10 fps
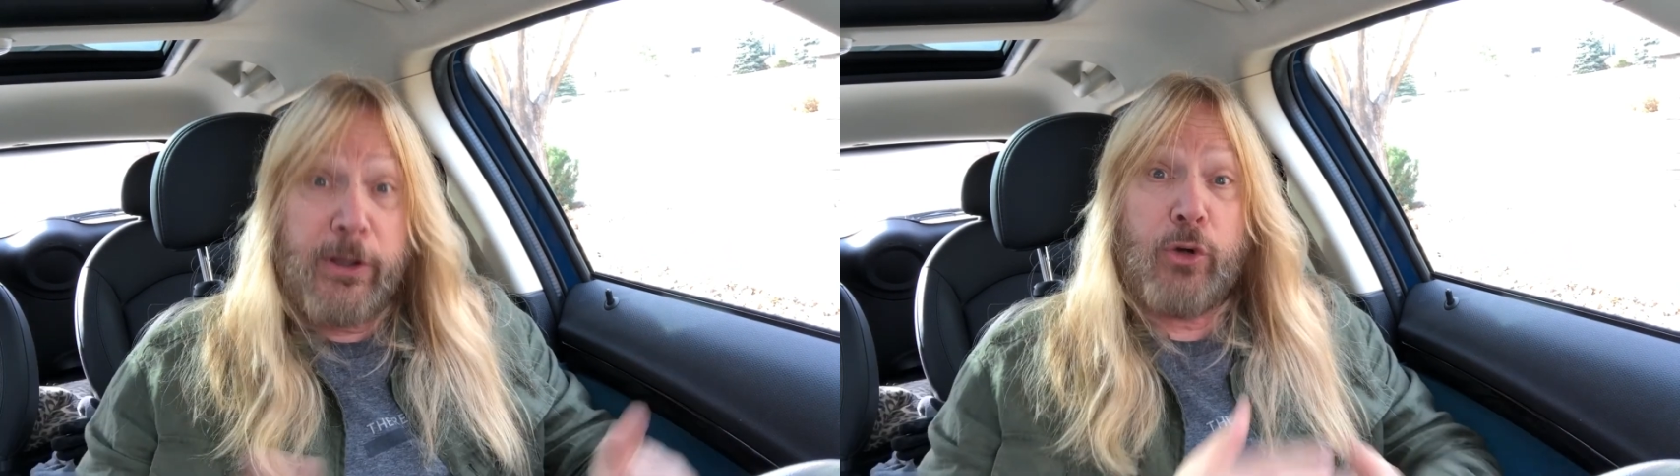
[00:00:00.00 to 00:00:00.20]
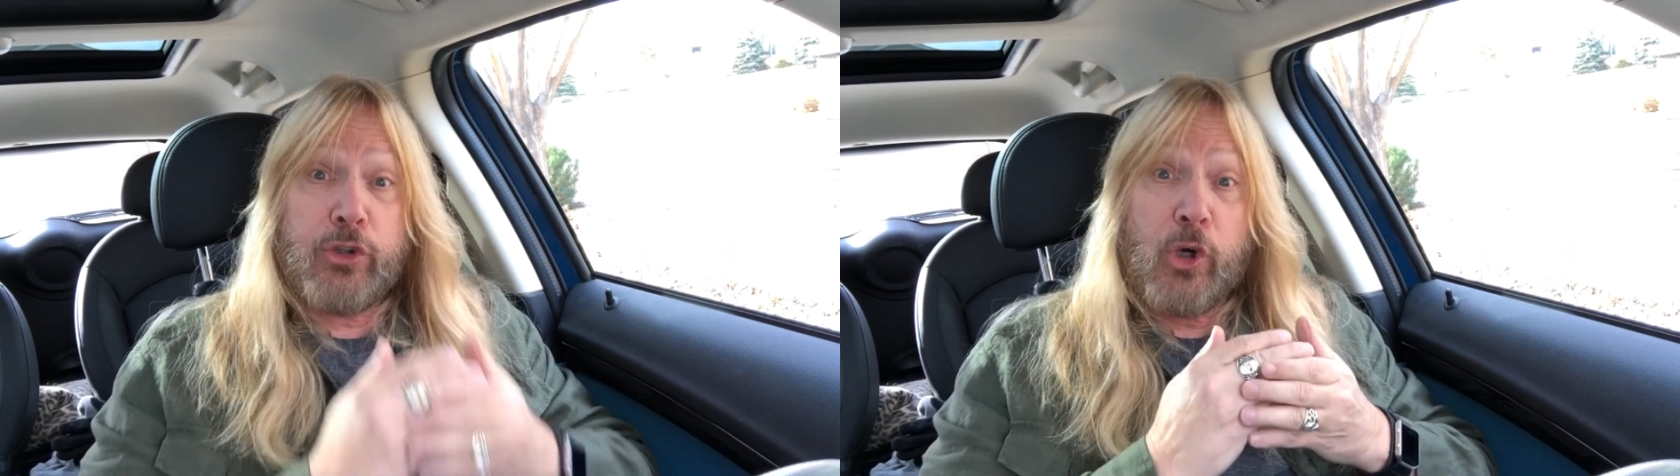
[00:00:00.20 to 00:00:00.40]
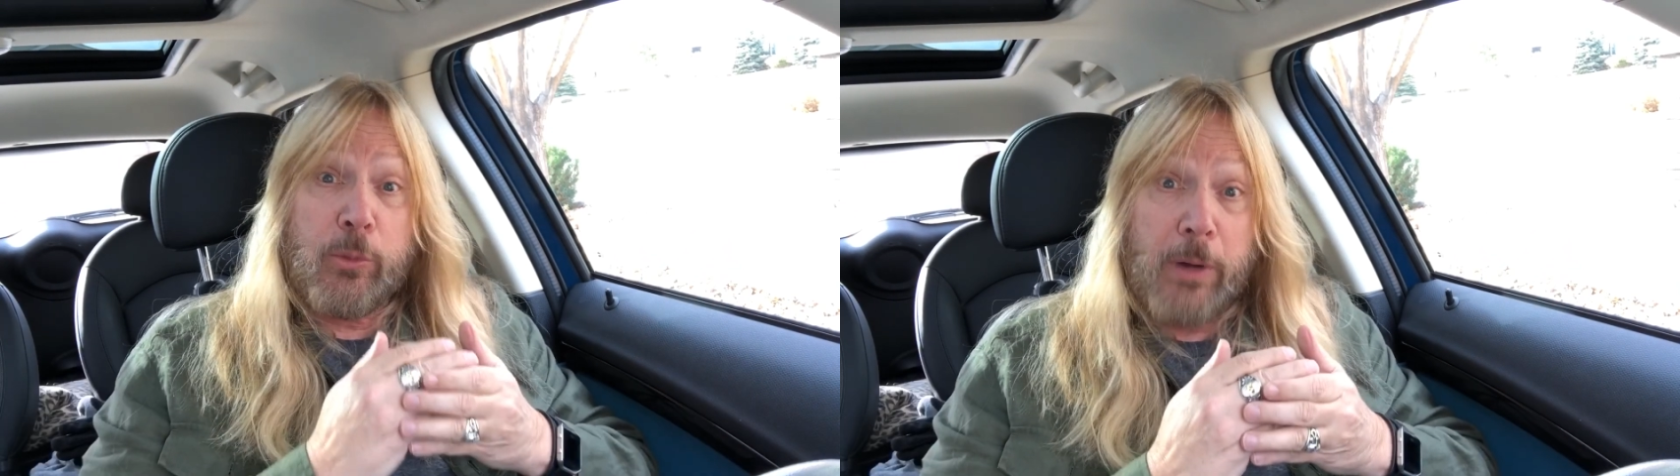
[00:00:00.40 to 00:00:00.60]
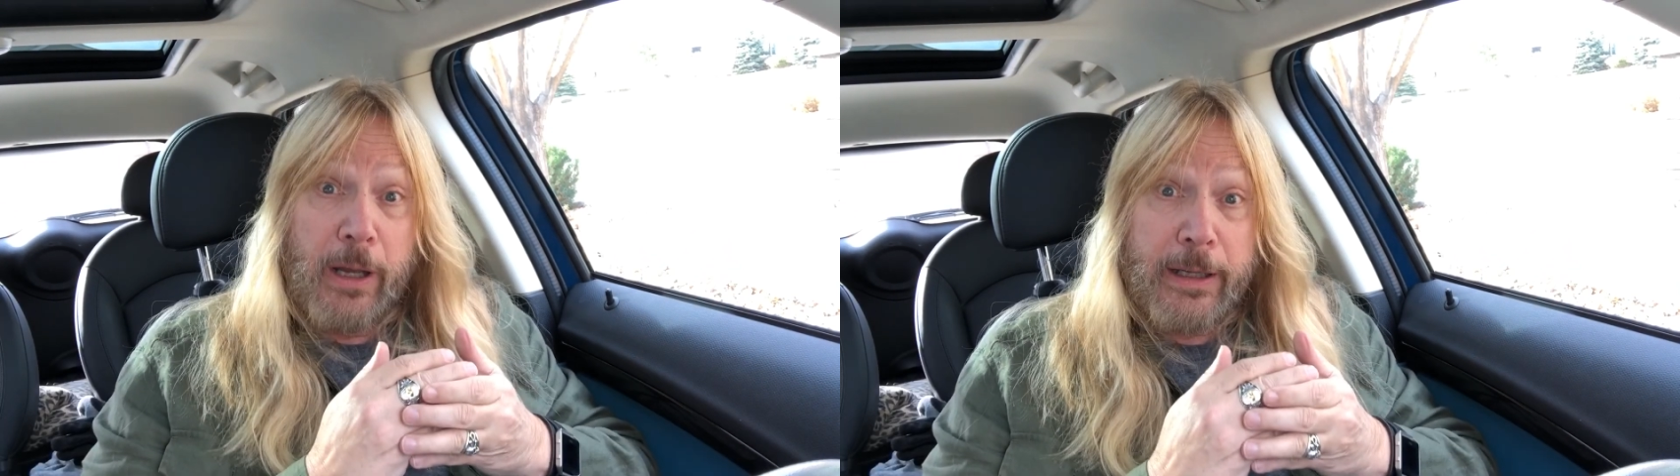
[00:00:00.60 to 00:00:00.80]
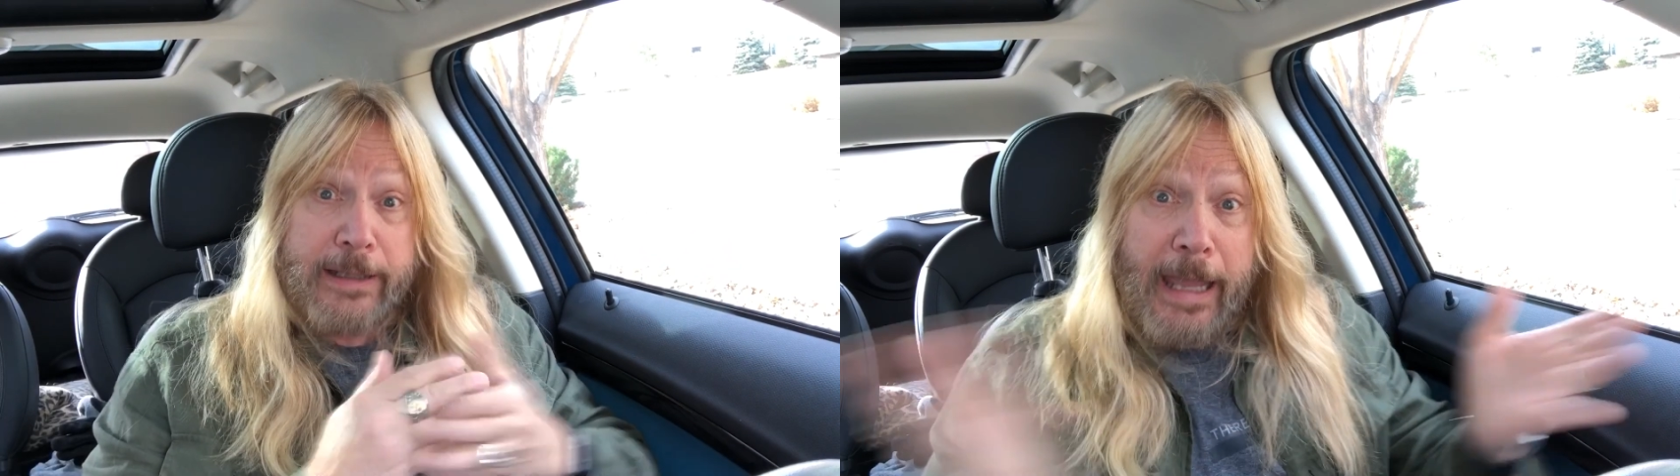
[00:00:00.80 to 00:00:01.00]
YouTube.
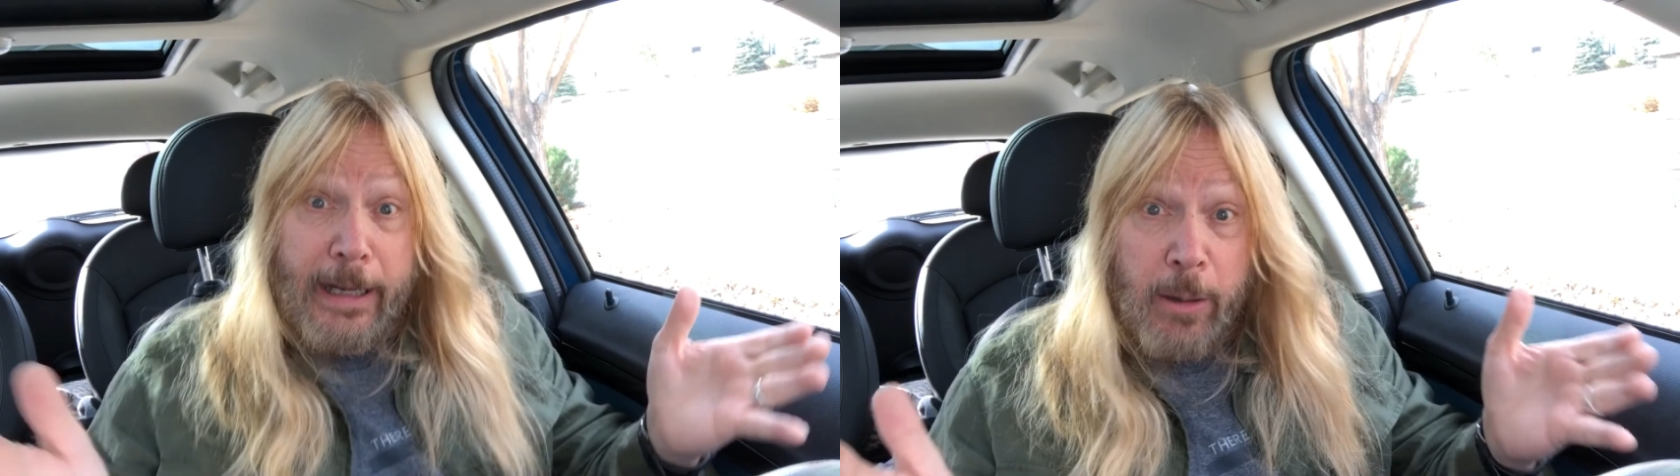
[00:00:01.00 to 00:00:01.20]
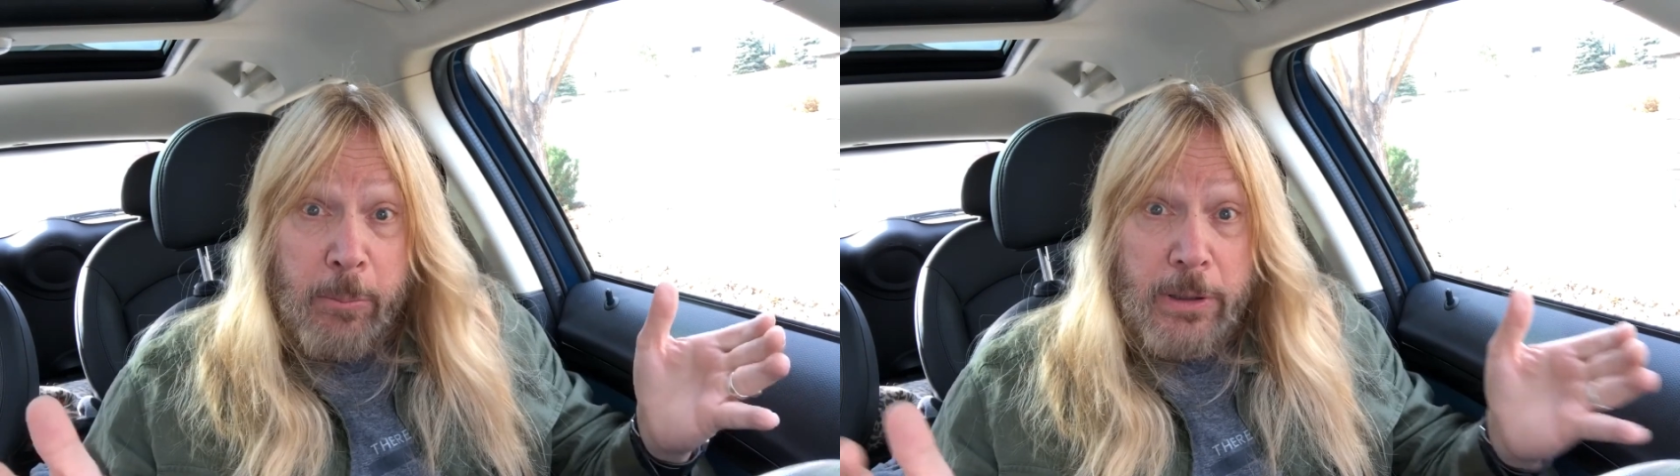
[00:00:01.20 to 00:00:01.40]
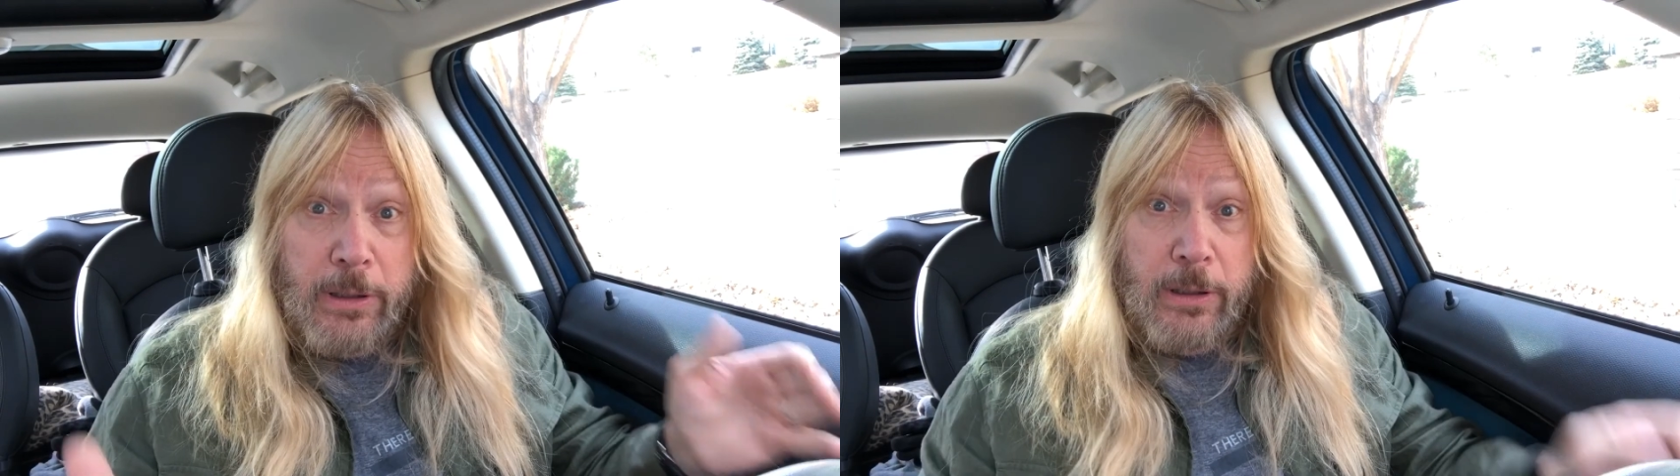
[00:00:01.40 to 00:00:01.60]
Get them.